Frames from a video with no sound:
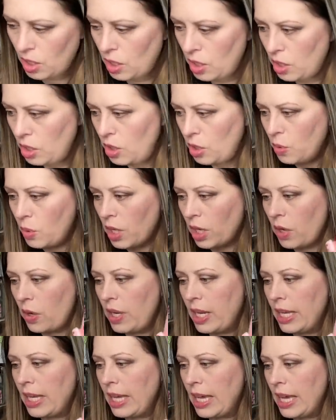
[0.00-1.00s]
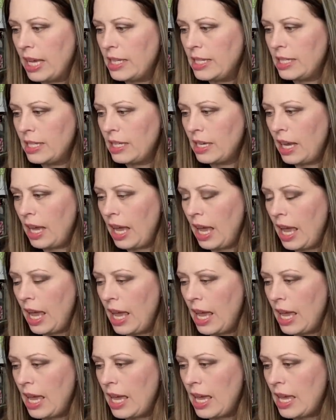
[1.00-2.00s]
You are going to get
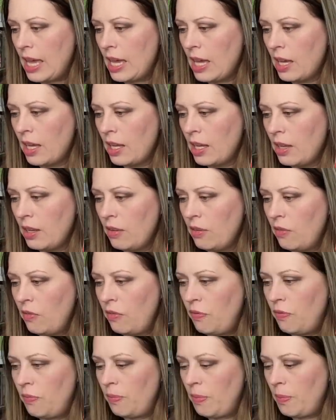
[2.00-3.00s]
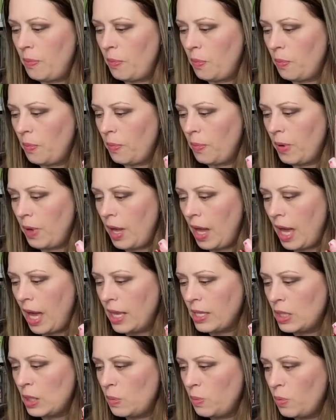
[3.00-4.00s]
a,
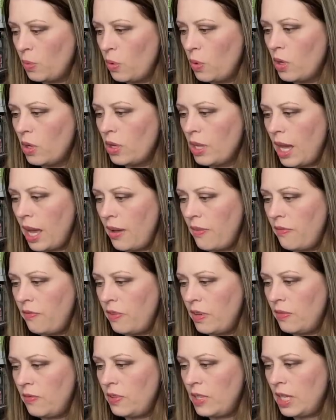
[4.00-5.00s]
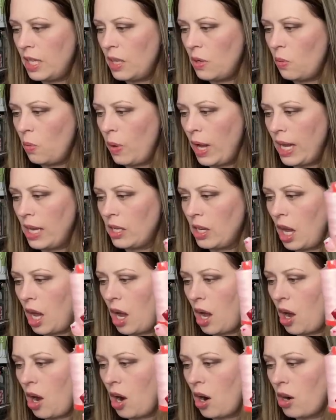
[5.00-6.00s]
a spool of 50 weight
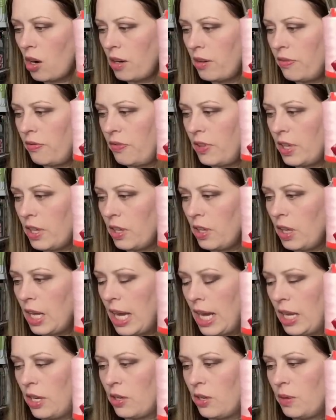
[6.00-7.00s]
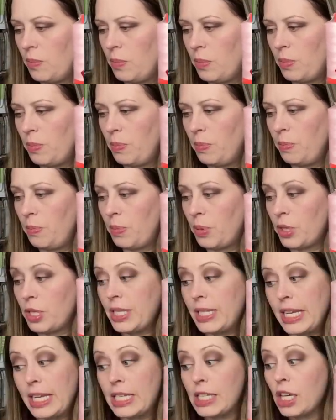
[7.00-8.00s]
Aurifil 100%
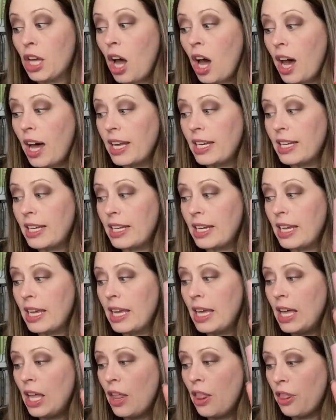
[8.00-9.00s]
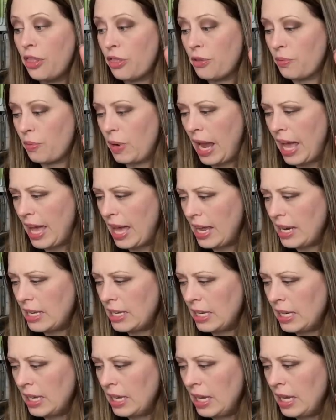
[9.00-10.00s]
cotton thread